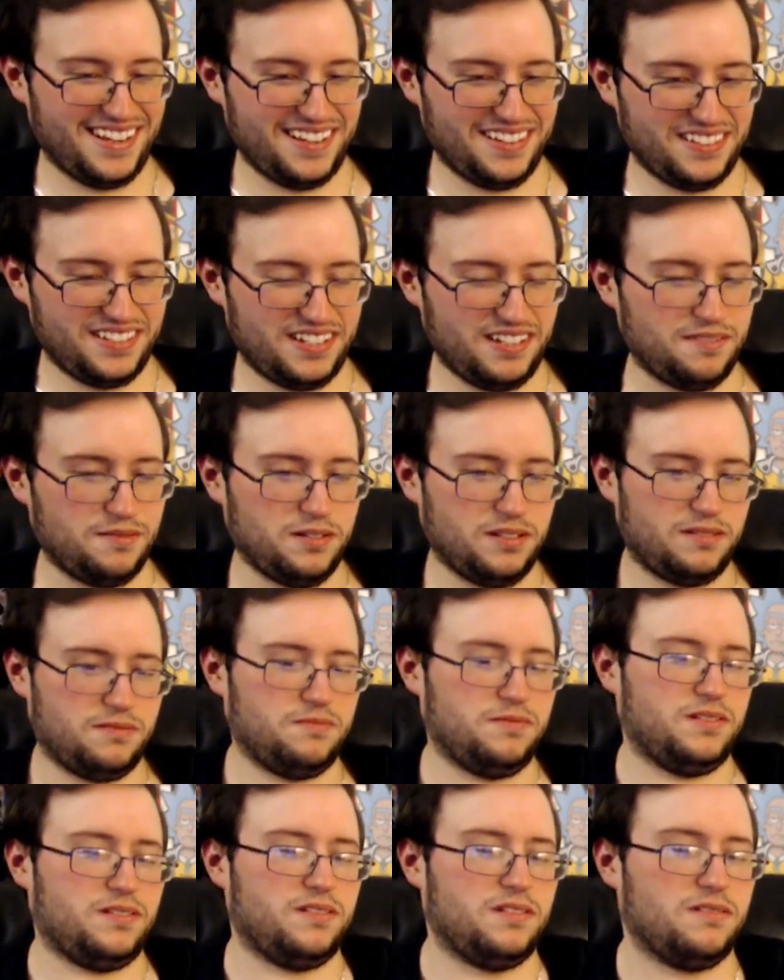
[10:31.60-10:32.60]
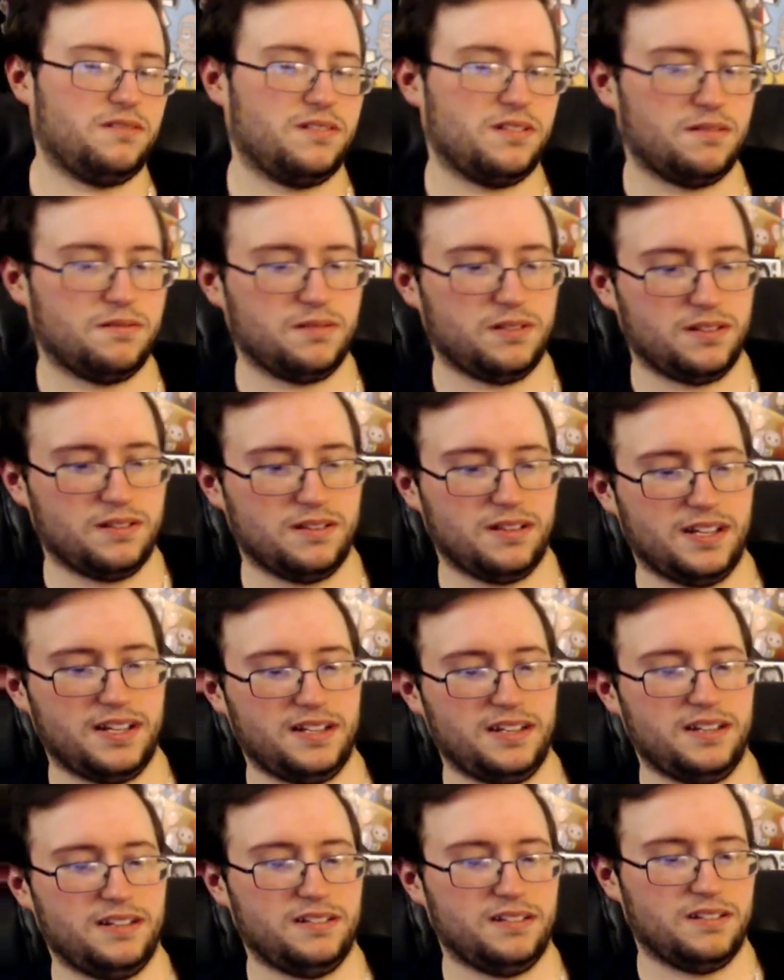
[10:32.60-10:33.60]
good. What's going on with the
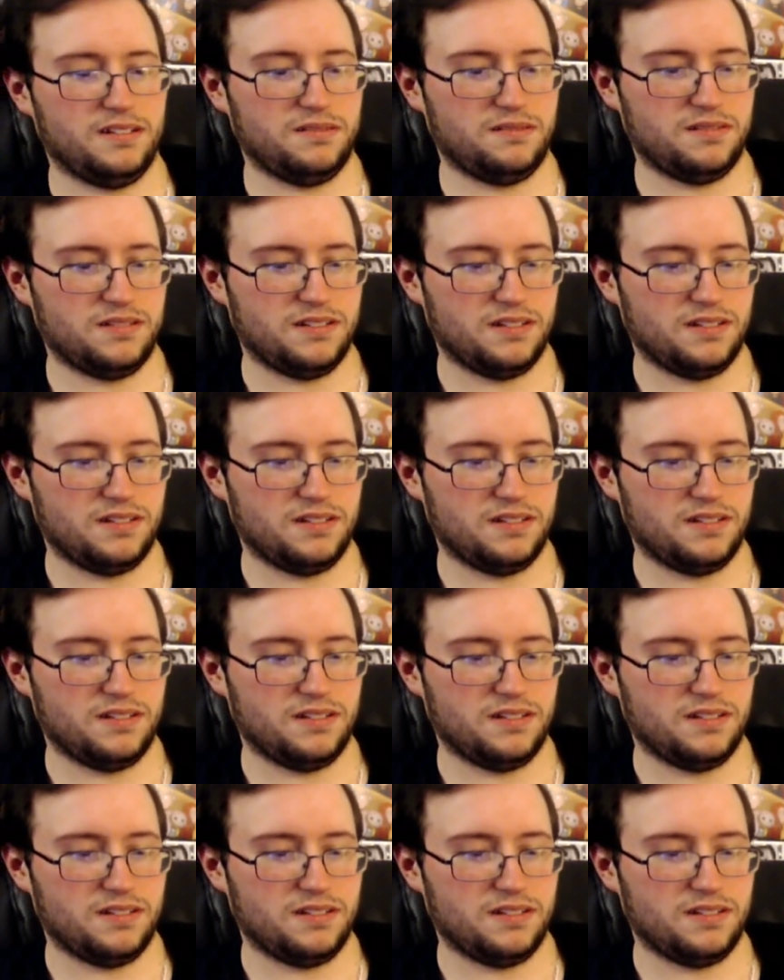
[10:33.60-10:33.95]
lady in the...